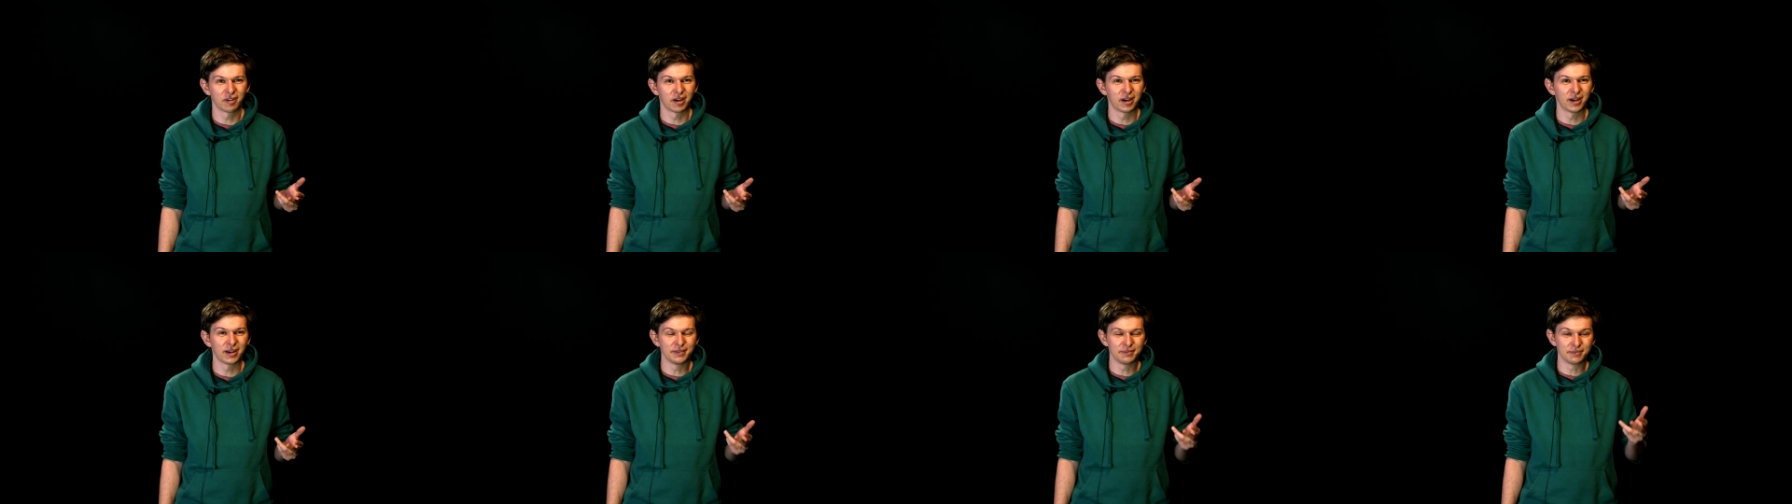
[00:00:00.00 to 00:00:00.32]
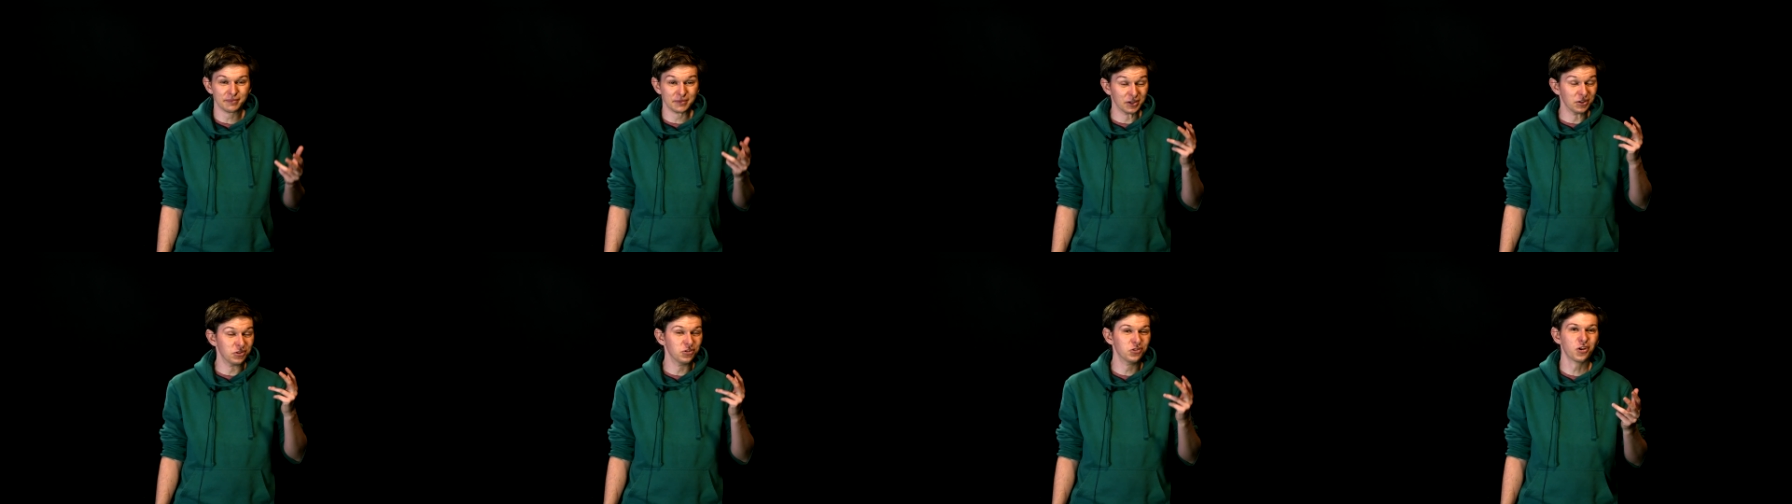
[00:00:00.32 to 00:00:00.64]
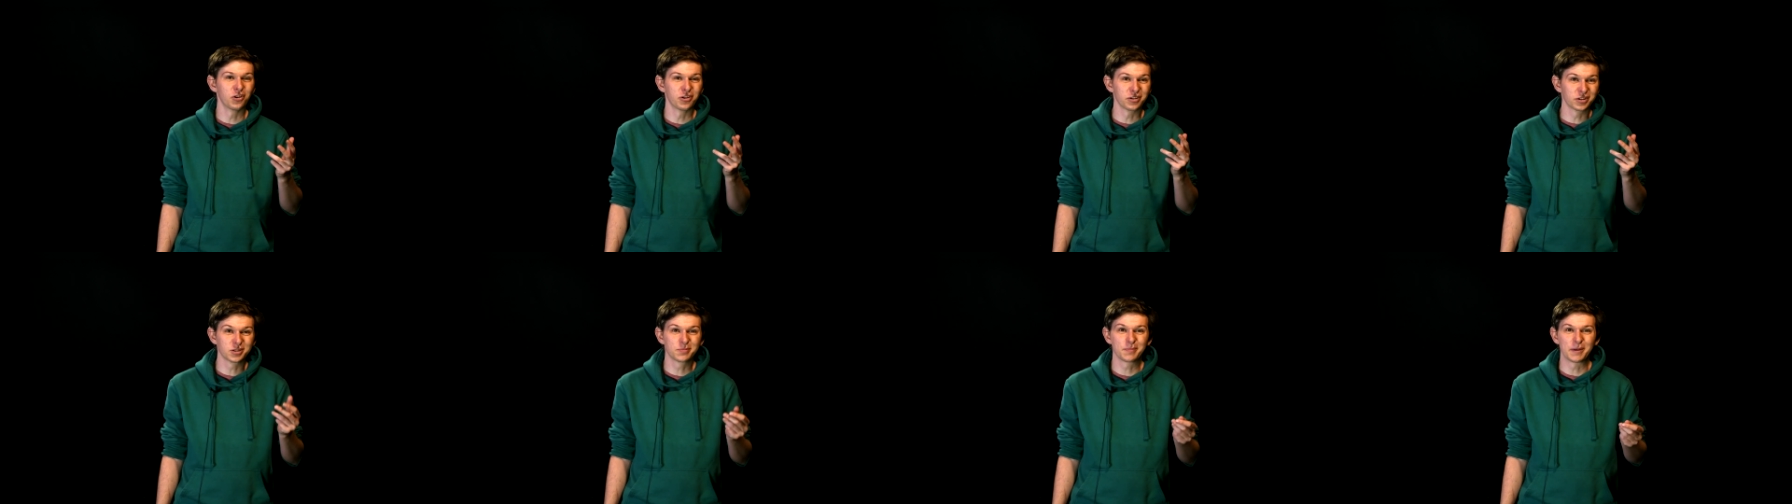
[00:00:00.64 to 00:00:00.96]
I did
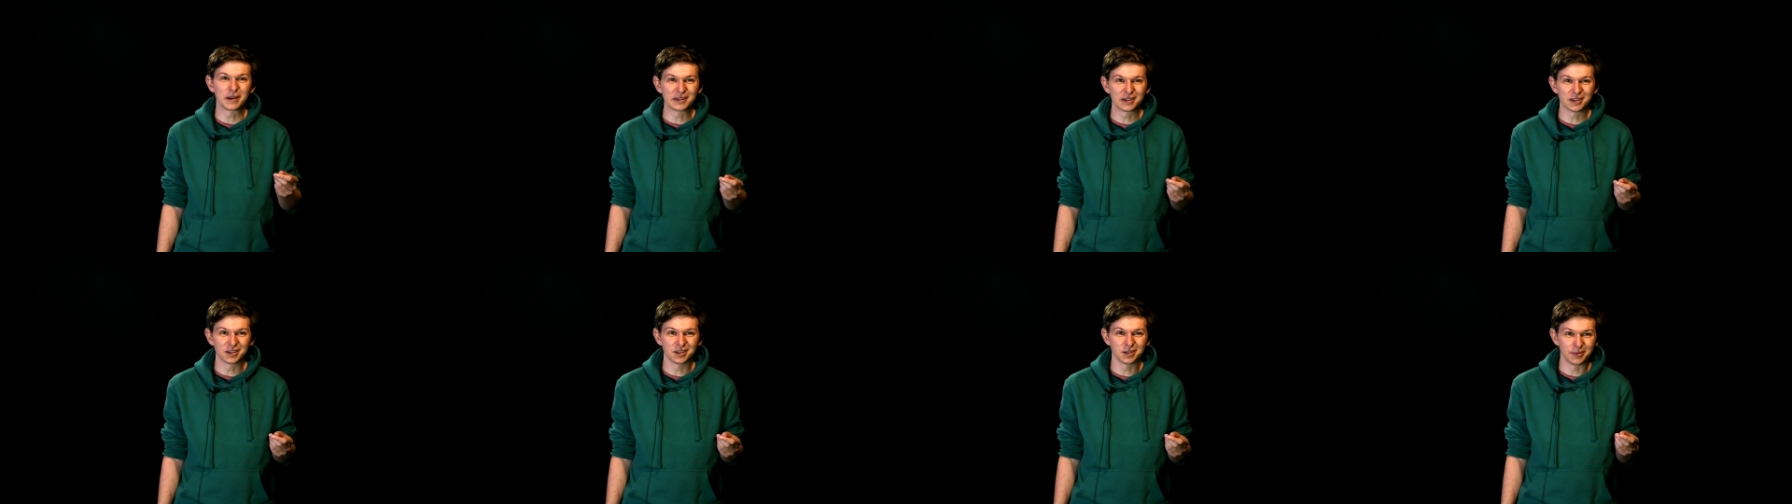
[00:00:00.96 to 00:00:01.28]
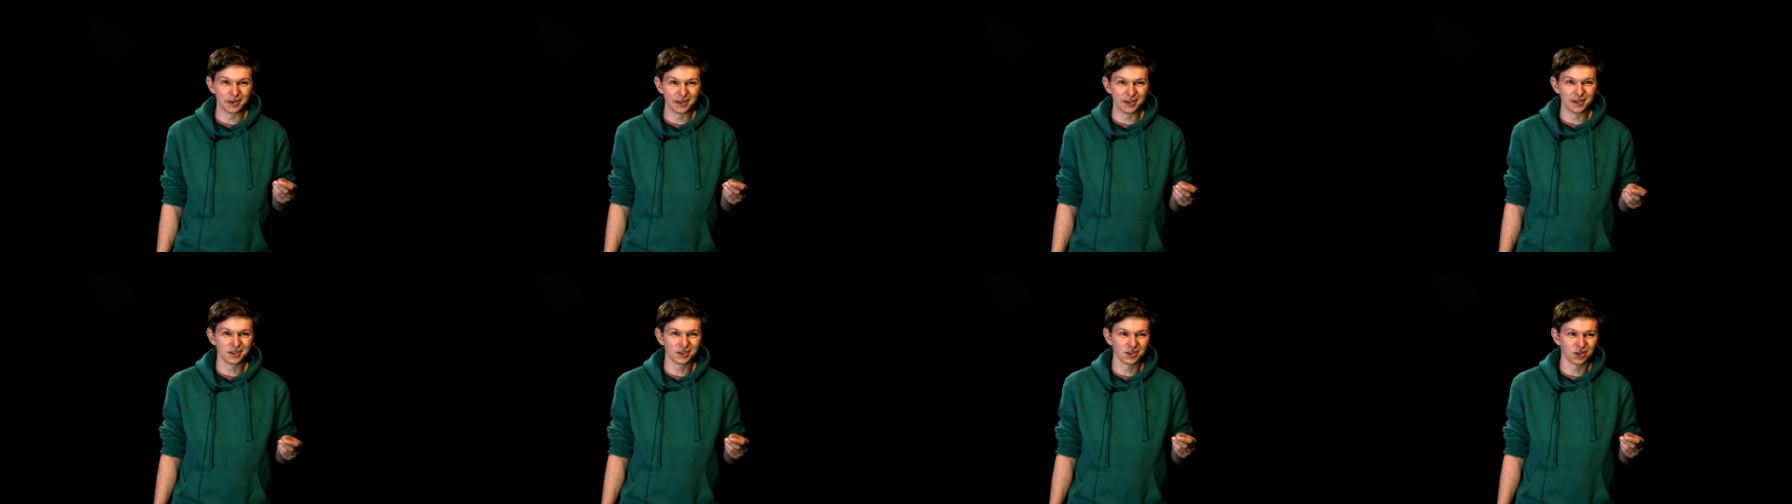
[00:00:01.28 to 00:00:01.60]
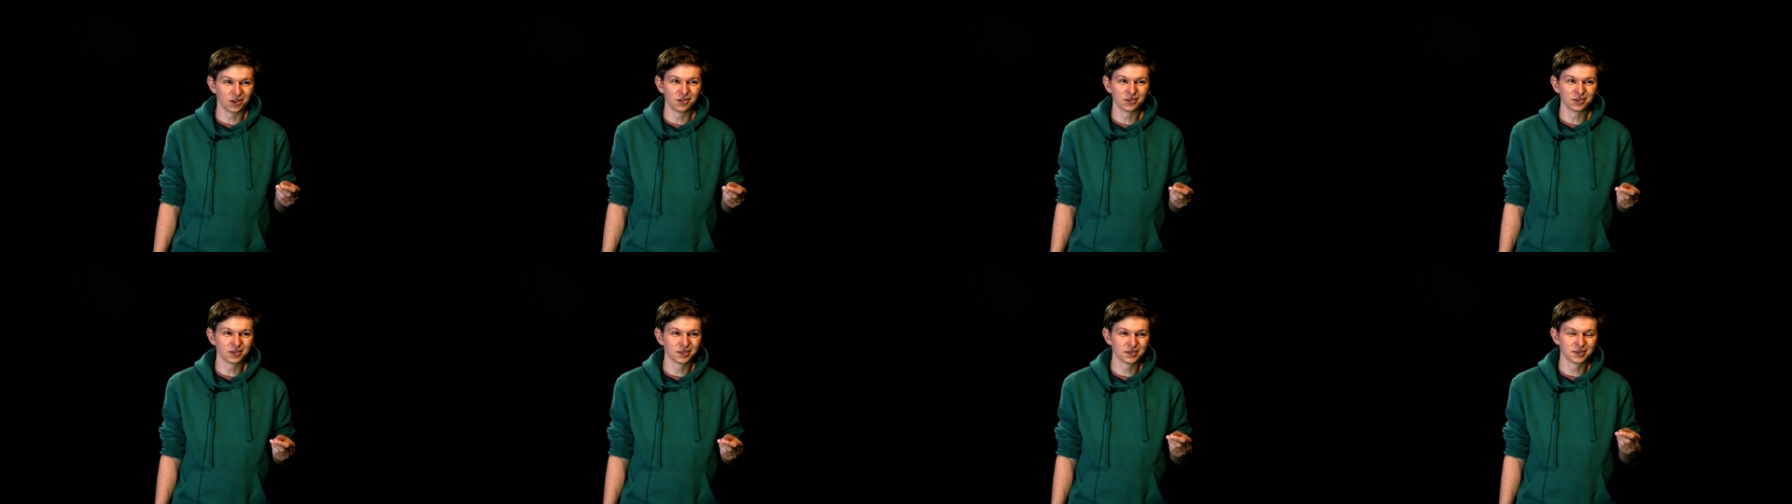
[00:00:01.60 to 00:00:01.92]
not expect it to be this
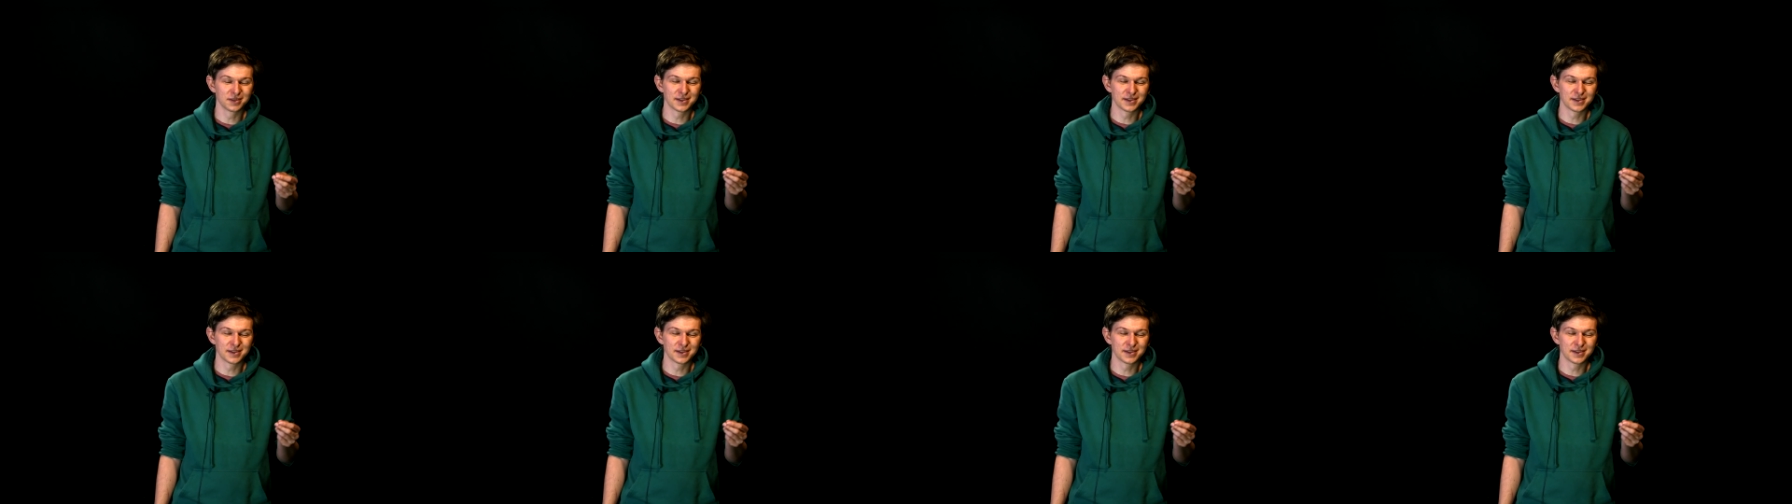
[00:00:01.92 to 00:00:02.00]
long.